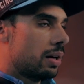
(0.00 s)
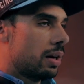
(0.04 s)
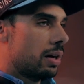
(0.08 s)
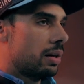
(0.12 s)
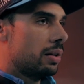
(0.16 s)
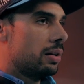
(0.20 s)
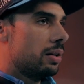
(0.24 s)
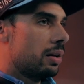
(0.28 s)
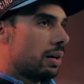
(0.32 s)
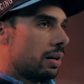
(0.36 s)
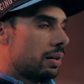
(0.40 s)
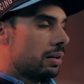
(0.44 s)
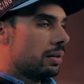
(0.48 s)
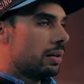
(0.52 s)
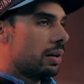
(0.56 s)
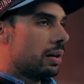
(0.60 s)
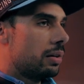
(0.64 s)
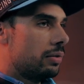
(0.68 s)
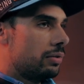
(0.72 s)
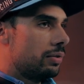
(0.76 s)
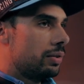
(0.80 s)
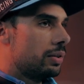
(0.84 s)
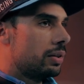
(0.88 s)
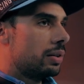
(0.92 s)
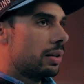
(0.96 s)

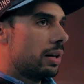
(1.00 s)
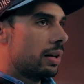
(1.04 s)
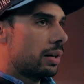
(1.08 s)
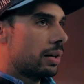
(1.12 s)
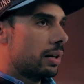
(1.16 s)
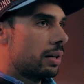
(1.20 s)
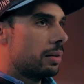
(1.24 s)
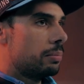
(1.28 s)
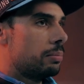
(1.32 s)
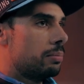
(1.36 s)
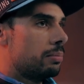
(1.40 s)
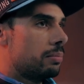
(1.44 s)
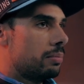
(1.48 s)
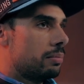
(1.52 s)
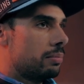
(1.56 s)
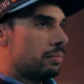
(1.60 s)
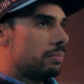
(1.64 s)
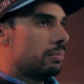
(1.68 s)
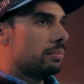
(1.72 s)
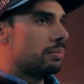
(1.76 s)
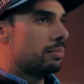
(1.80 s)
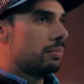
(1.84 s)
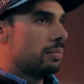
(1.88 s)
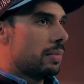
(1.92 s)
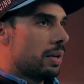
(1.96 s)
I feel like
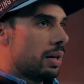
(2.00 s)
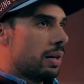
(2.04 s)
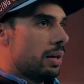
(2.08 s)
I'm